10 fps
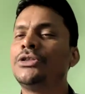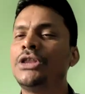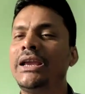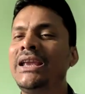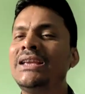
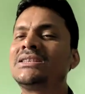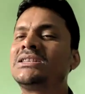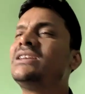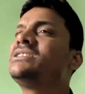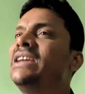The East
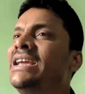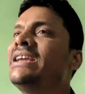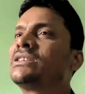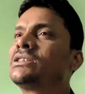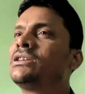is the
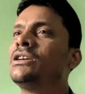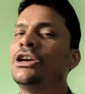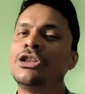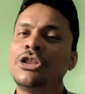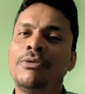East,
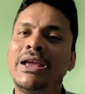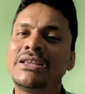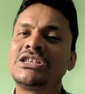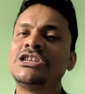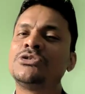the
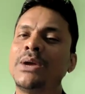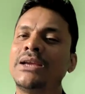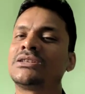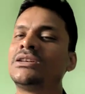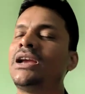West is
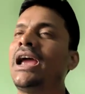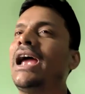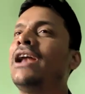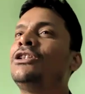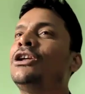West,
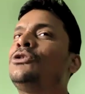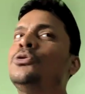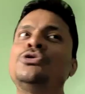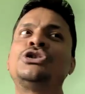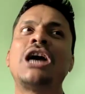and the
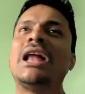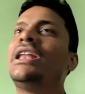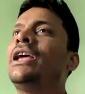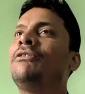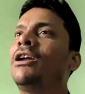two
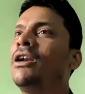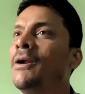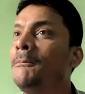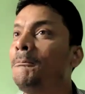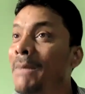shall never
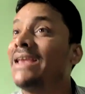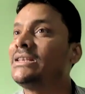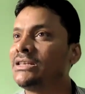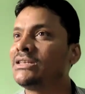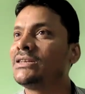
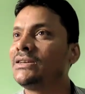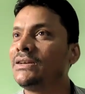meet.